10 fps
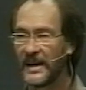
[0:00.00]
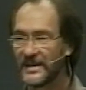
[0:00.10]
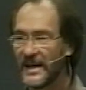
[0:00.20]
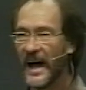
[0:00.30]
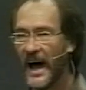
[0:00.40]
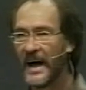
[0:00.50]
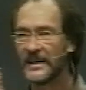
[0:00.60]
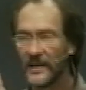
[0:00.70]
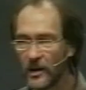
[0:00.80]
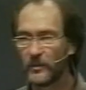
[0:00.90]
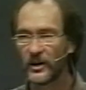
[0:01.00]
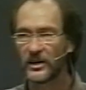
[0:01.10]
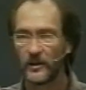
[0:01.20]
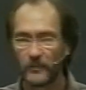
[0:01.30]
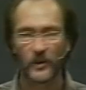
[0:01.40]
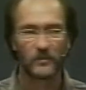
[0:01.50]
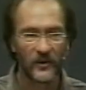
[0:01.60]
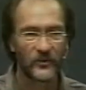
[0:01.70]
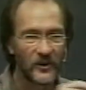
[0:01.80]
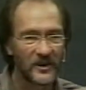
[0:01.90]
is, I deliberately put my
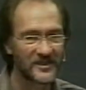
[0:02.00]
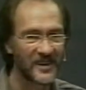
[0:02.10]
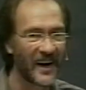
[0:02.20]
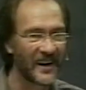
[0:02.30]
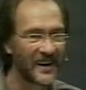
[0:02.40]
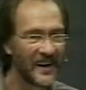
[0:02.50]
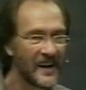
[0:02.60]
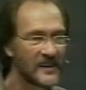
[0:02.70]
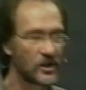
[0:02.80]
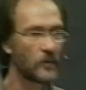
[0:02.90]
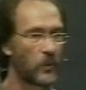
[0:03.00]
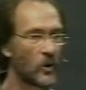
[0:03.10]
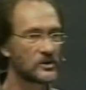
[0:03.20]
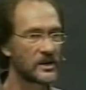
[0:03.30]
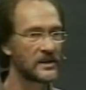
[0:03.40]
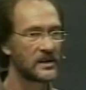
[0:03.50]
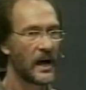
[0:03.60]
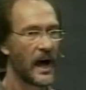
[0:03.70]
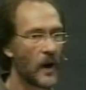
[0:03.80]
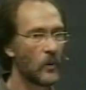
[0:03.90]
food aside. So Paul says,
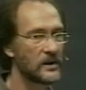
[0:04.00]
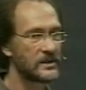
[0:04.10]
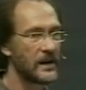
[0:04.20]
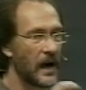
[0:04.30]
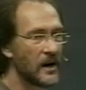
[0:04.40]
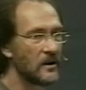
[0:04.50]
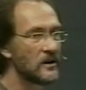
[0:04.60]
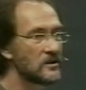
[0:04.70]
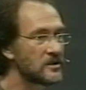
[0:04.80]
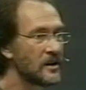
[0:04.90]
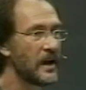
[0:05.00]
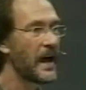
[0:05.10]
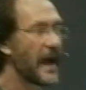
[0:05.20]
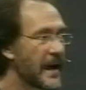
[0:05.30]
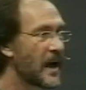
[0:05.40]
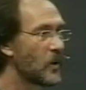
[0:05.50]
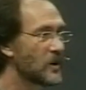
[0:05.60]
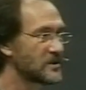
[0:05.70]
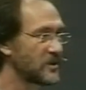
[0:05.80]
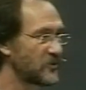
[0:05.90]
I was in hungers and I
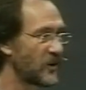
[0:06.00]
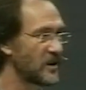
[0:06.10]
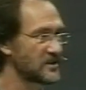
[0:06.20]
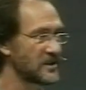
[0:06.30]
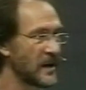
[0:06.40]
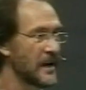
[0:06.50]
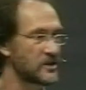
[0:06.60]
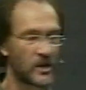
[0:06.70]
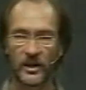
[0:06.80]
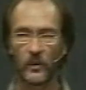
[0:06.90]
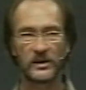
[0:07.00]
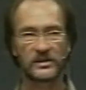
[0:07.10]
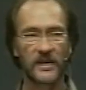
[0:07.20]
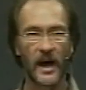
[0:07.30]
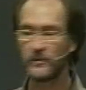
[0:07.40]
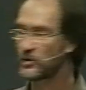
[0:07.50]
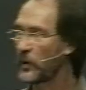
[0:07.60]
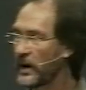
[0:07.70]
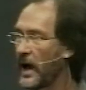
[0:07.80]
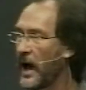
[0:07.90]
was in fasting. So there was times
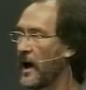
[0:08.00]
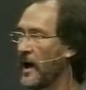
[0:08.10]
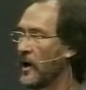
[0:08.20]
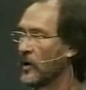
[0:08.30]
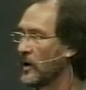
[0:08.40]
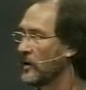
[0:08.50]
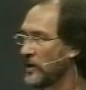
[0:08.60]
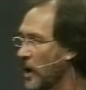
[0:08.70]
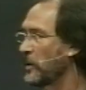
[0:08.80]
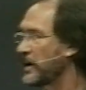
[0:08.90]
when nobody